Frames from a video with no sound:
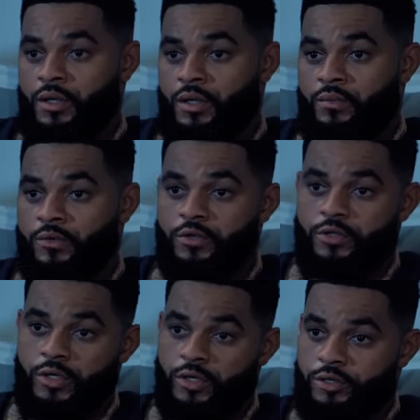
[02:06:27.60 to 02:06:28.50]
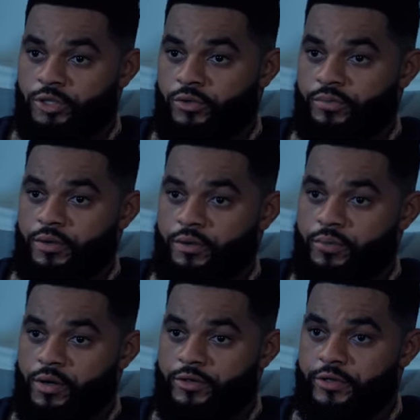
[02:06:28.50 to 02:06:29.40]
Allow me to take a chew, pay,
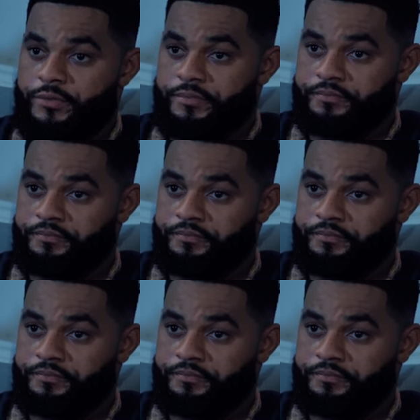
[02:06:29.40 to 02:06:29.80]
Martha.